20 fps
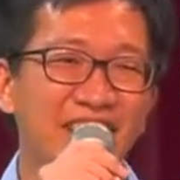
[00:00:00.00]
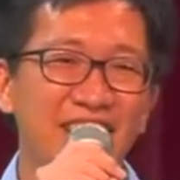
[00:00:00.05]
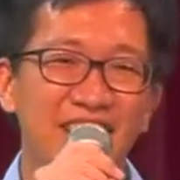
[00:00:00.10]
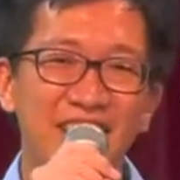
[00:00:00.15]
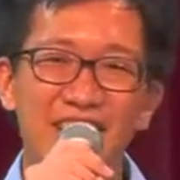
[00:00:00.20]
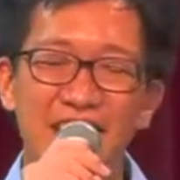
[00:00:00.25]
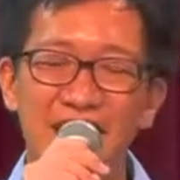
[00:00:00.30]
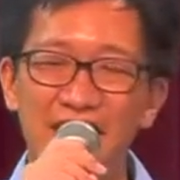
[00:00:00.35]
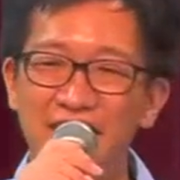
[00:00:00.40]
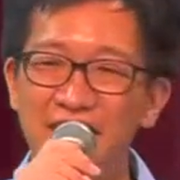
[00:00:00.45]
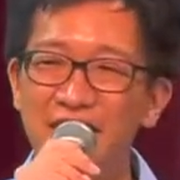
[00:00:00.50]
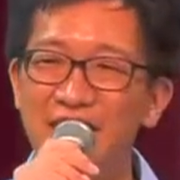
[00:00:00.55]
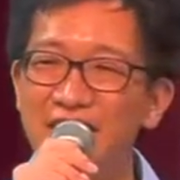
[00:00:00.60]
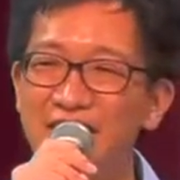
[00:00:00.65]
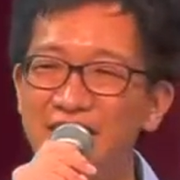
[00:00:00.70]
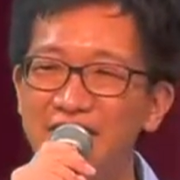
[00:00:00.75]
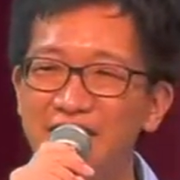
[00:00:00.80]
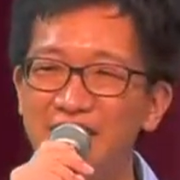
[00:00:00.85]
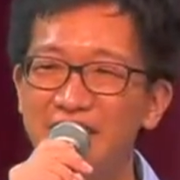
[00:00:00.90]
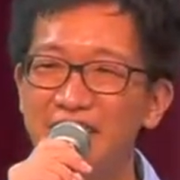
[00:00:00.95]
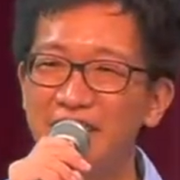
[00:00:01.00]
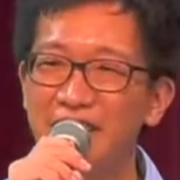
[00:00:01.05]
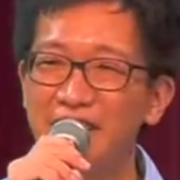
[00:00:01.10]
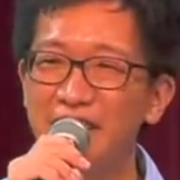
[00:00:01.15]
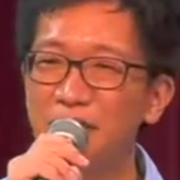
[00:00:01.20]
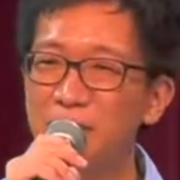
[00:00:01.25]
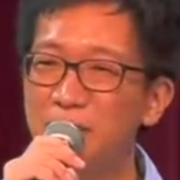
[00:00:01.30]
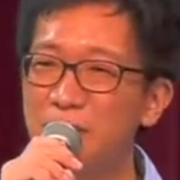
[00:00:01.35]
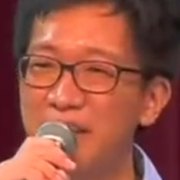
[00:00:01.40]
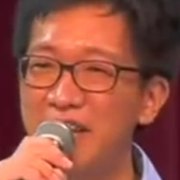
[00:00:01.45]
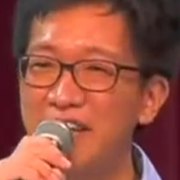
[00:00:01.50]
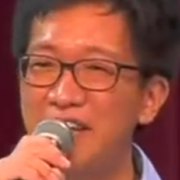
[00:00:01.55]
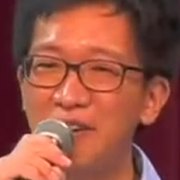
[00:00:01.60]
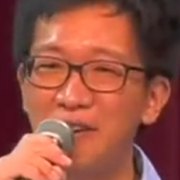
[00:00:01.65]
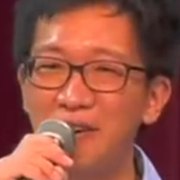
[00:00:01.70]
and, and we, can, we can accumulate